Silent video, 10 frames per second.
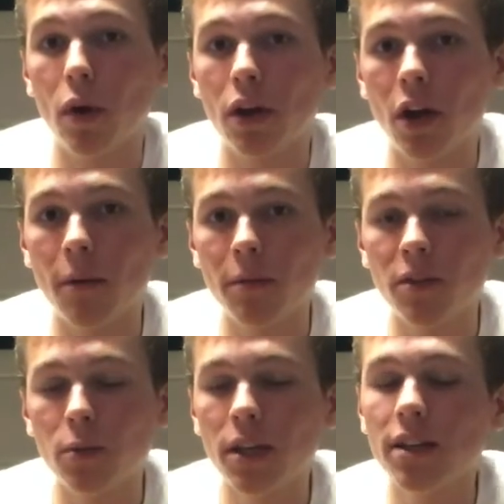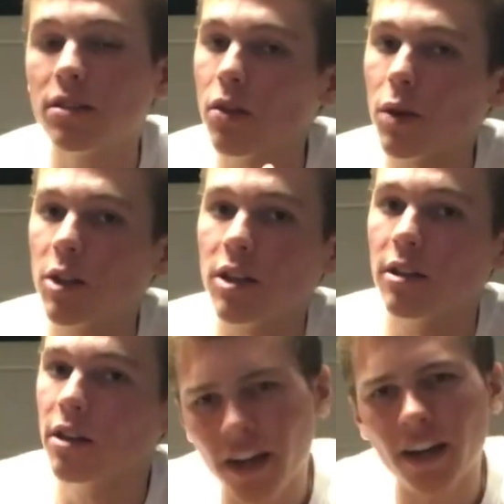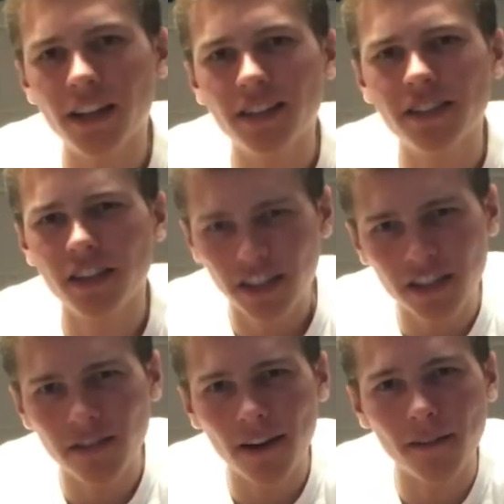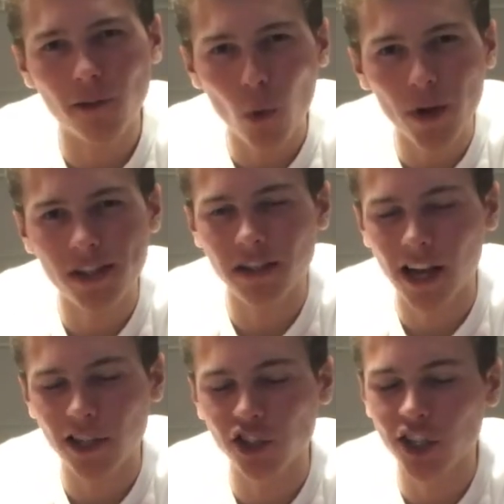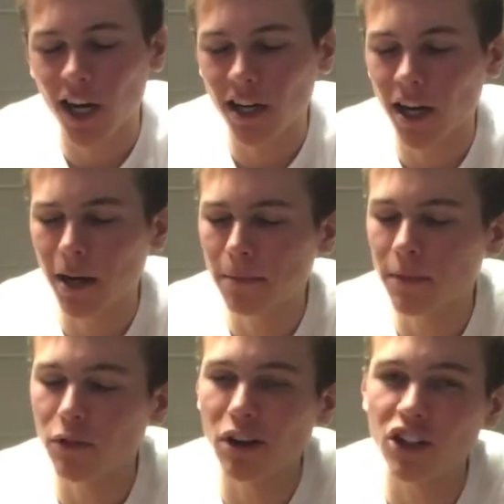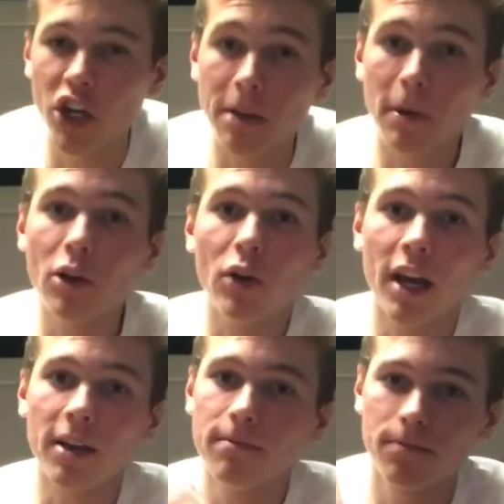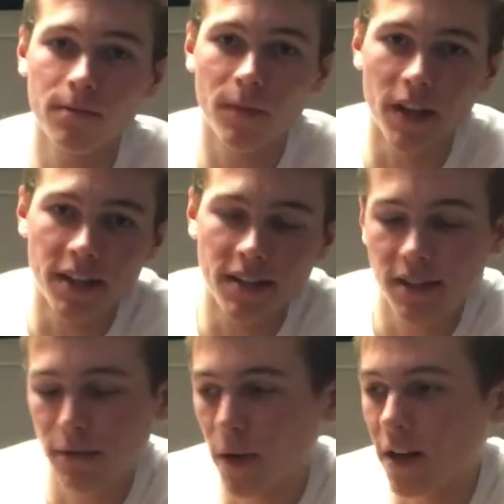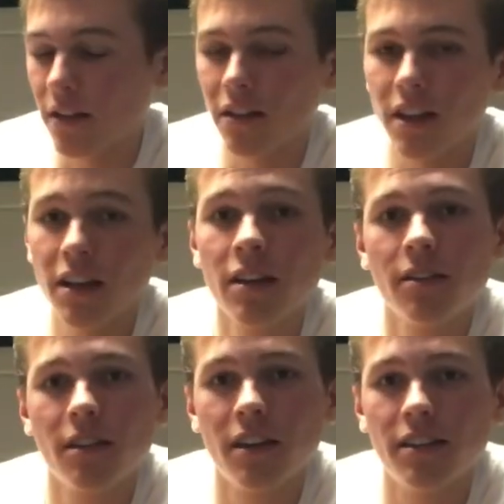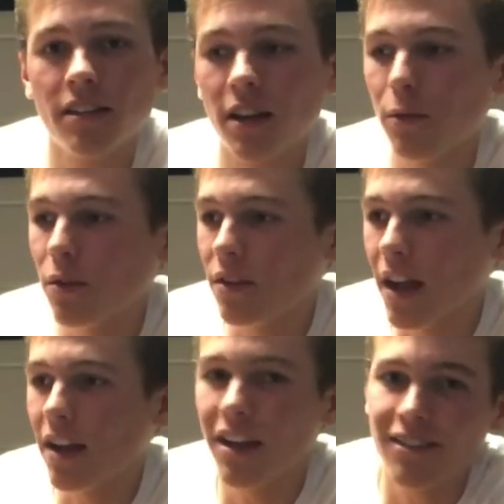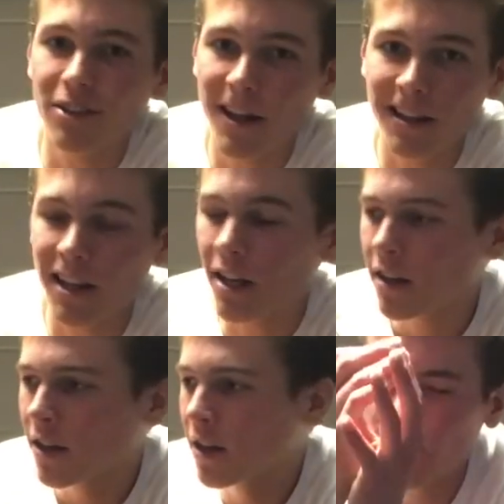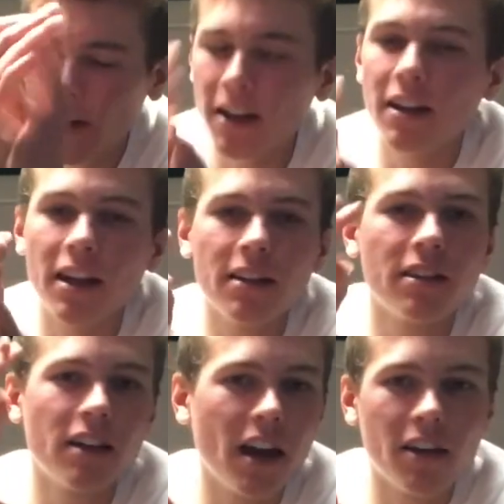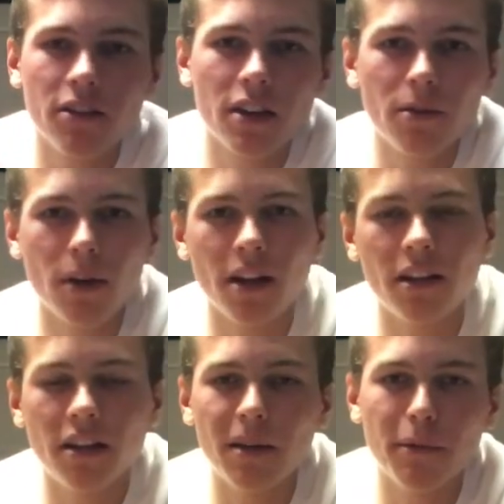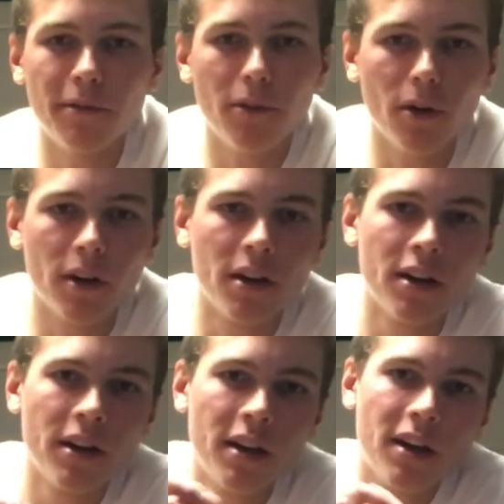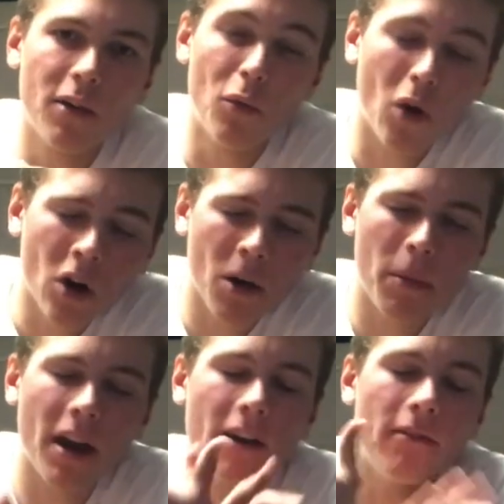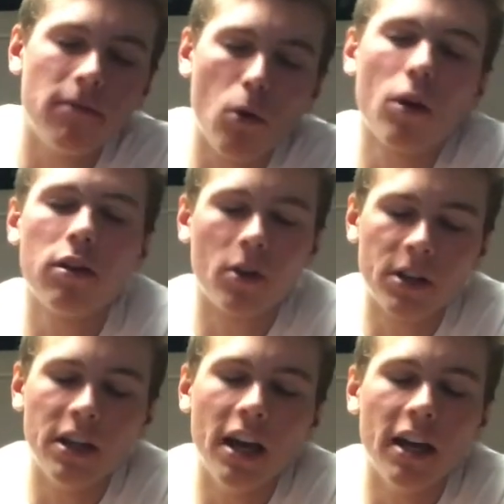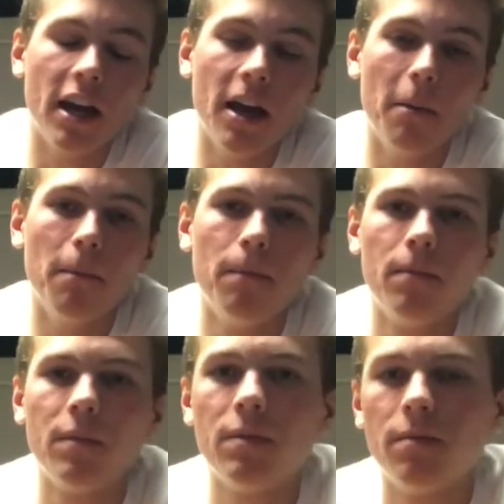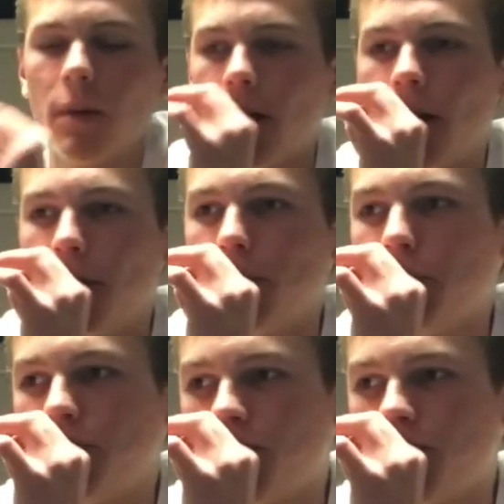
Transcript: you want to come up this weekend? So I did. He's the founder of quinslodge.com. If you want to check him out, you can. It's right on the link because I will not give you that link. Friday night, got everything ready the night before. Woke up at 4:30 a.m.